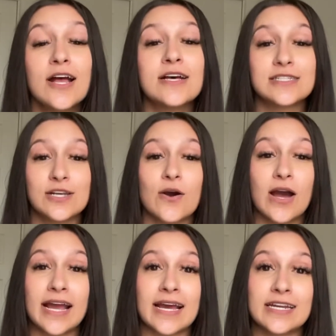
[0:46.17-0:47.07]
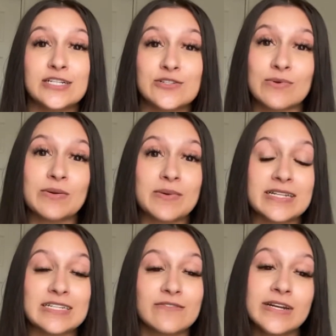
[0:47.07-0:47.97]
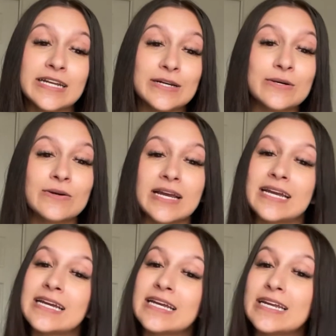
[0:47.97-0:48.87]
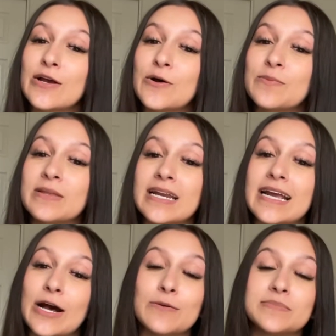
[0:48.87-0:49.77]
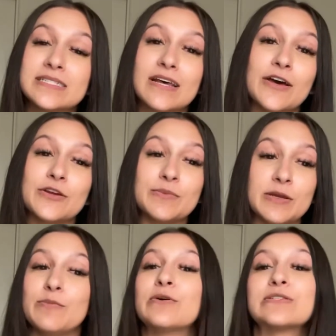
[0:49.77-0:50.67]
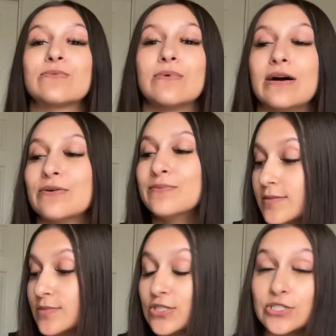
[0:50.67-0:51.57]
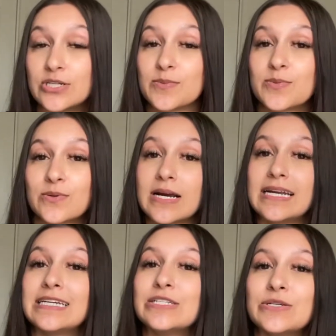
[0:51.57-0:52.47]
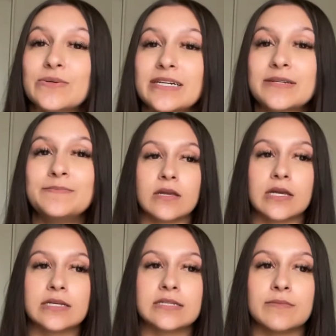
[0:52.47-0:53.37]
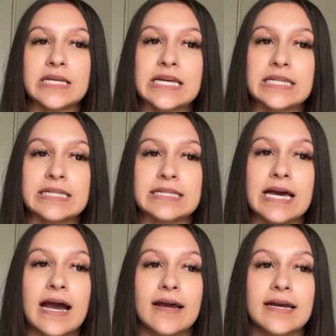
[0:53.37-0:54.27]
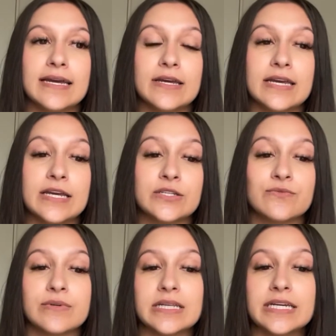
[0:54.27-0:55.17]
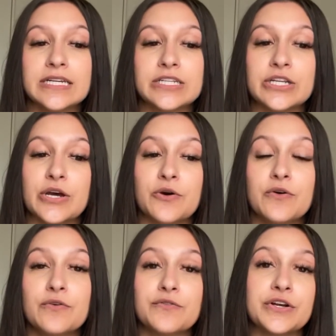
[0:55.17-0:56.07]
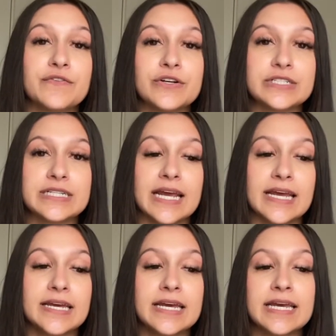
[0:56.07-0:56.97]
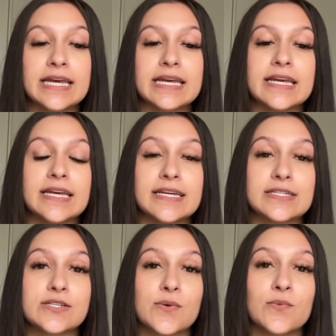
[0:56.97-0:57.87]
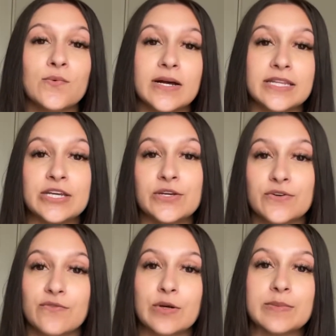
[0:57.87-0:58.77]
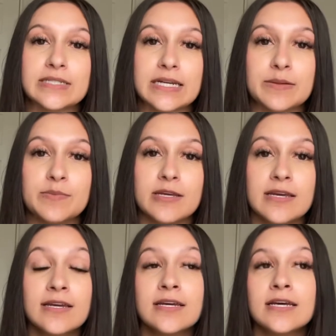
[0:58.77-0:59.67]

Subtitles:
So I kind of just want to make this video and hope that it helps other people as well. To jump right into it, something that is really good to know for your first day is what the uniform is going to be.